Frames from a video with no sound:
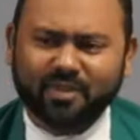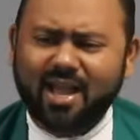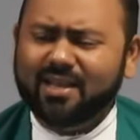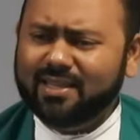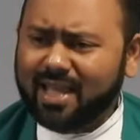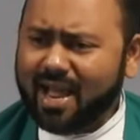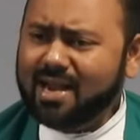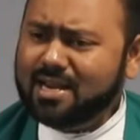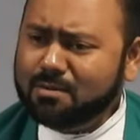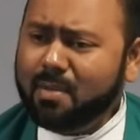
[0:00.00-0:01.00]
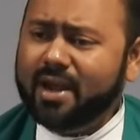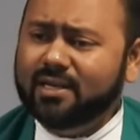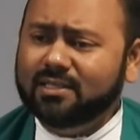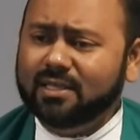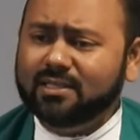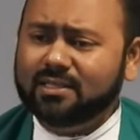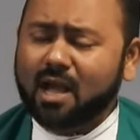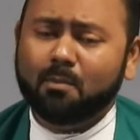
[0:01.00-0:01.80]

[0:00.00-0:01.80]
And that reminds us